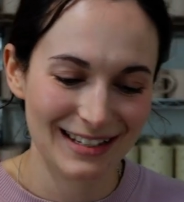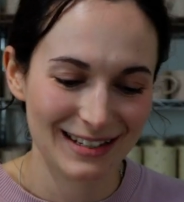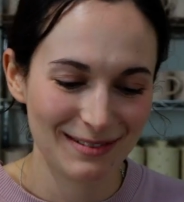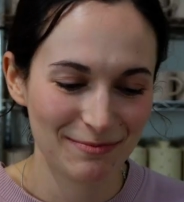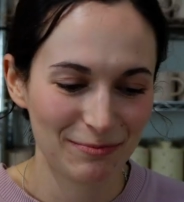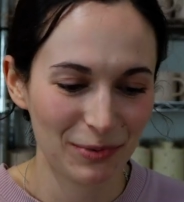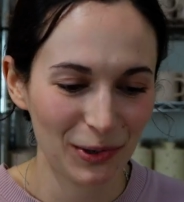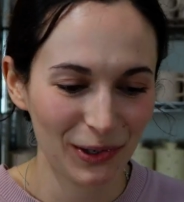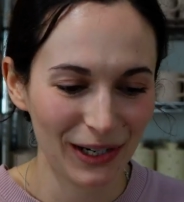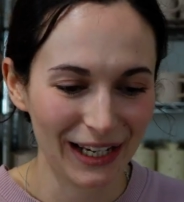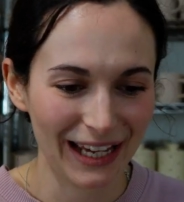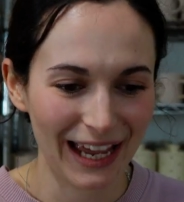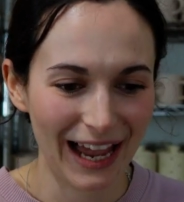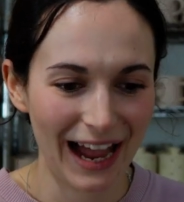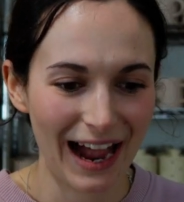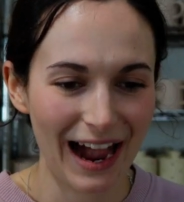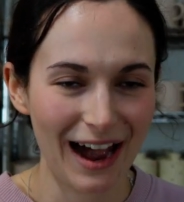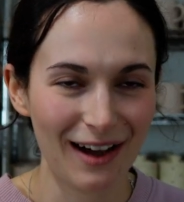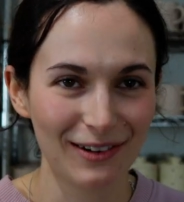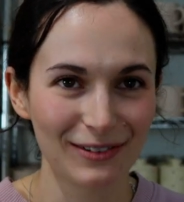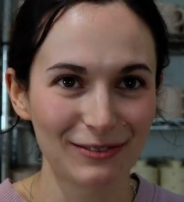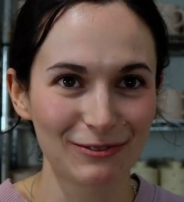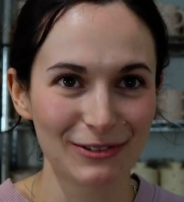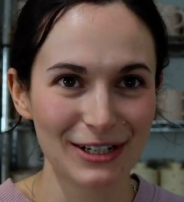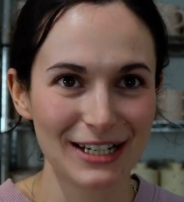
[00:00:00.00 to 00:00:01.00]
pulling it
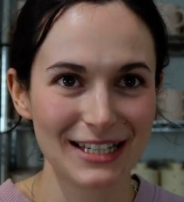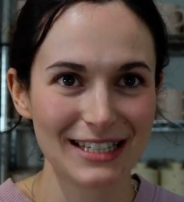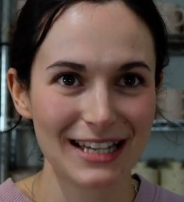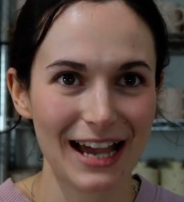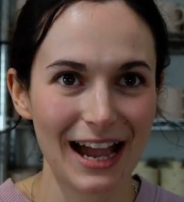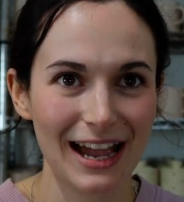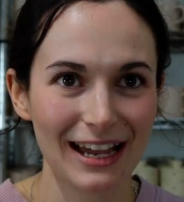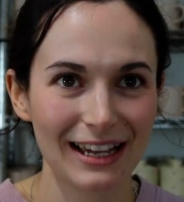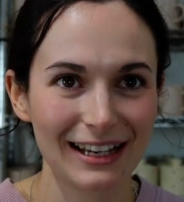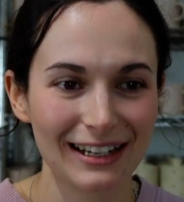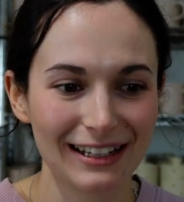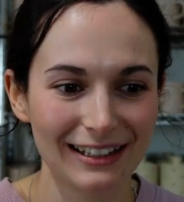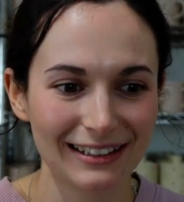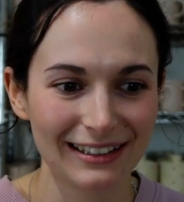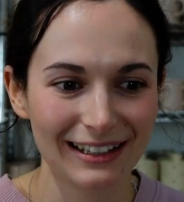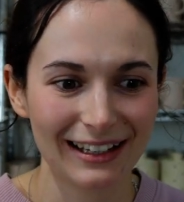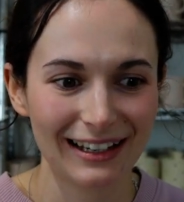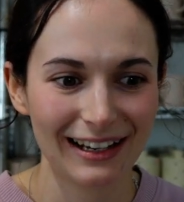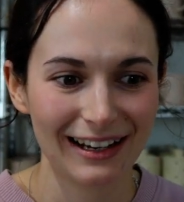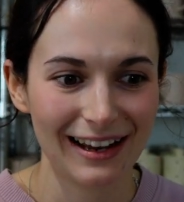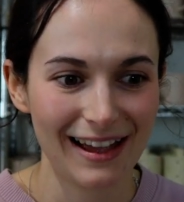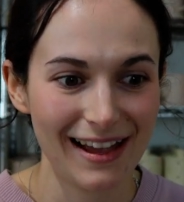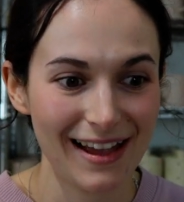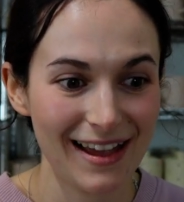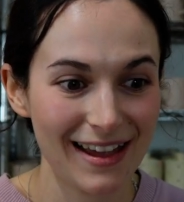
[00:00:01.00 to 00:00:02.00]
out and recycling the
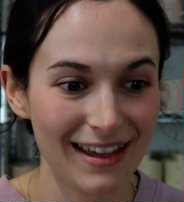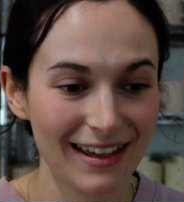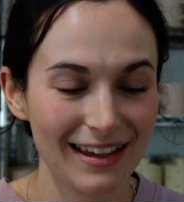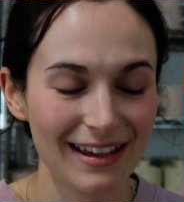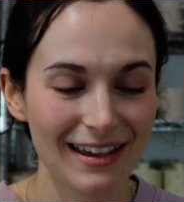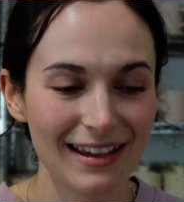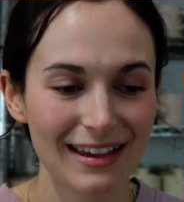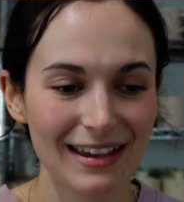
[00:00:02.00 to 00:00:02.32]
clay,